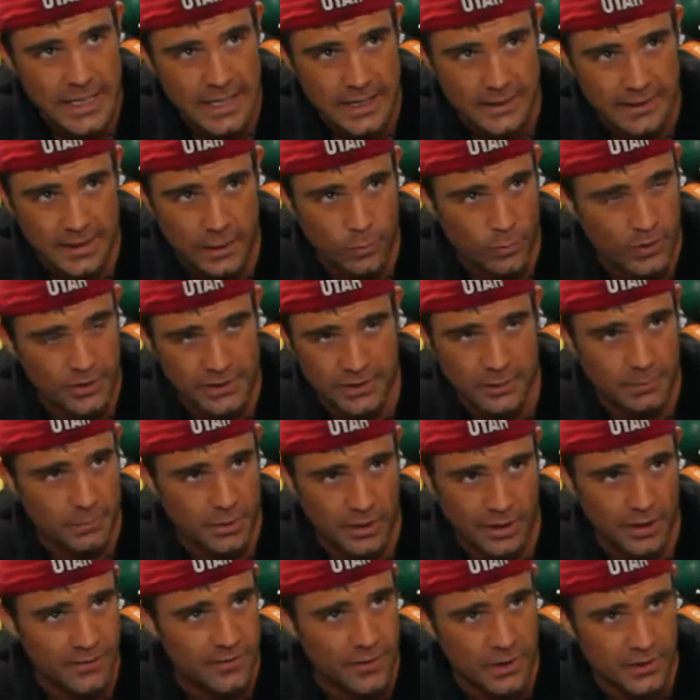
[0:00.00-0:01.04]
And they work their
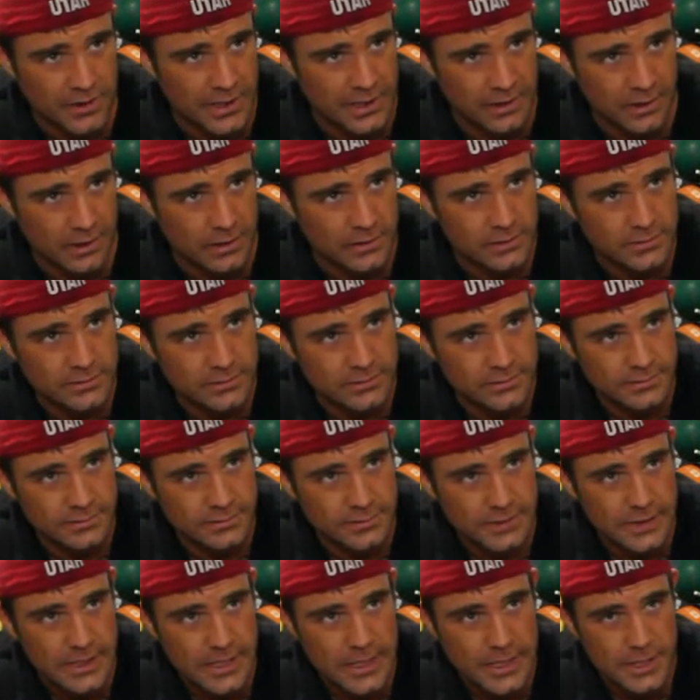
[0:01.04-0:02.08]
butt off all day long.
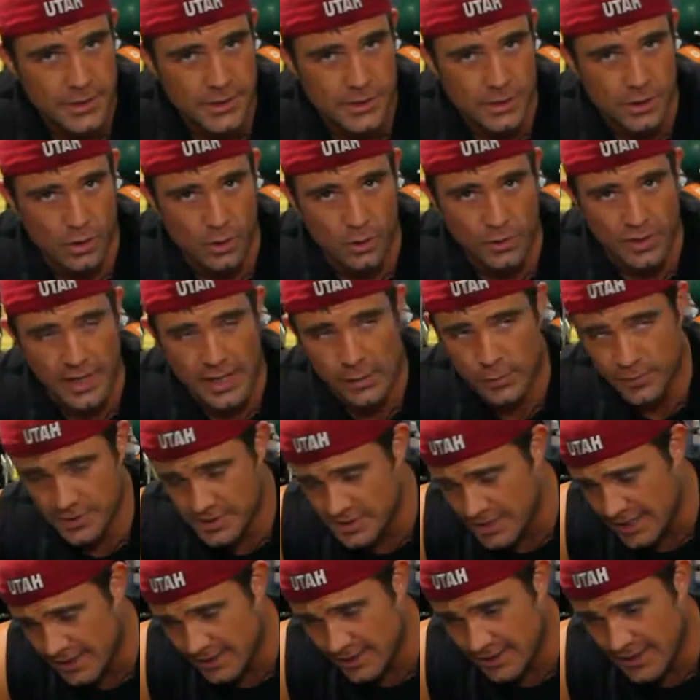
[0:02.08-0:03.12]
Right. So they
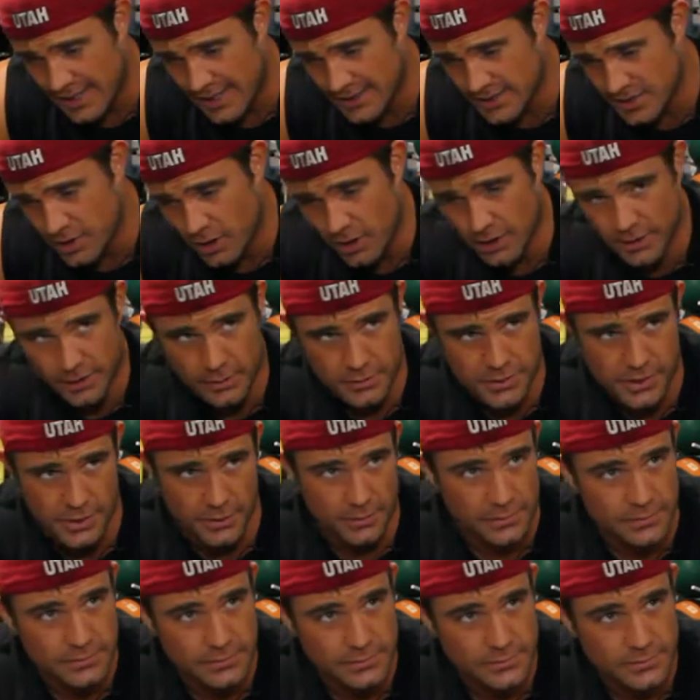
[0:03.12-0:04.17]
would say that that's cardio
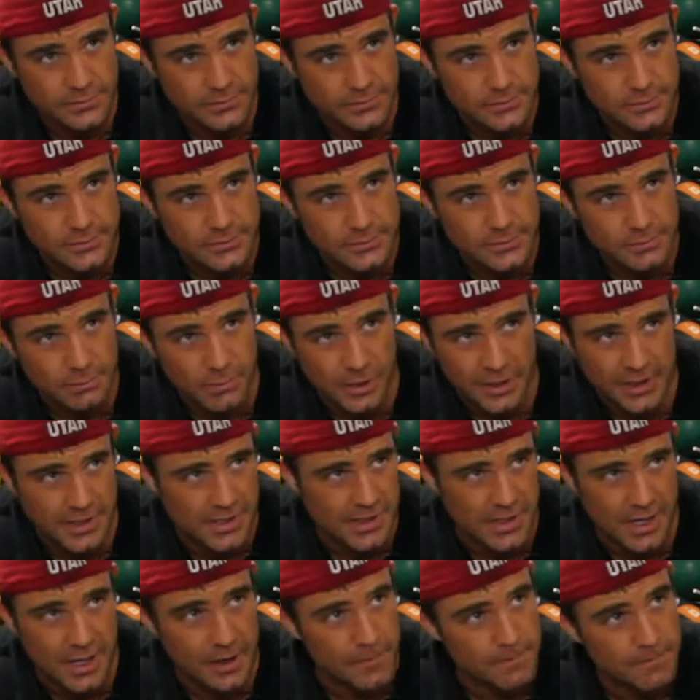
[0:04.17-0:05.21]
too, but
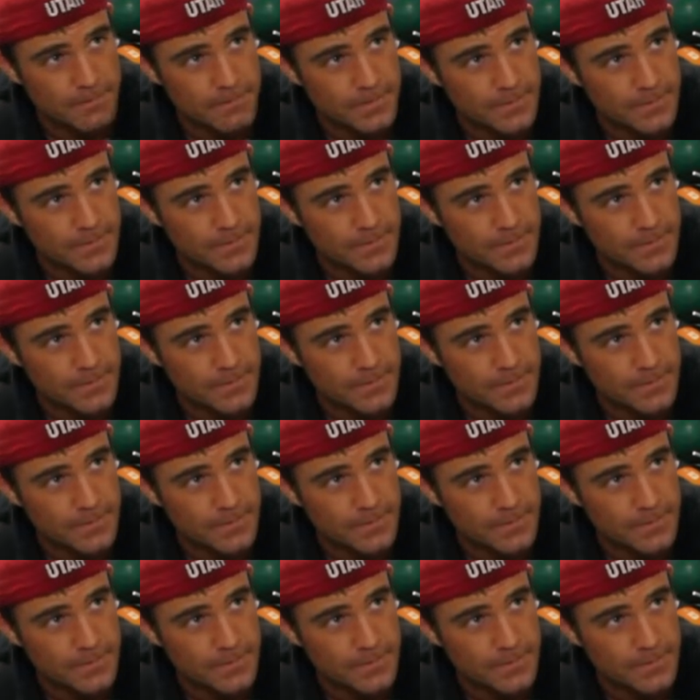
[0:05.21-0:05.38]
it's not.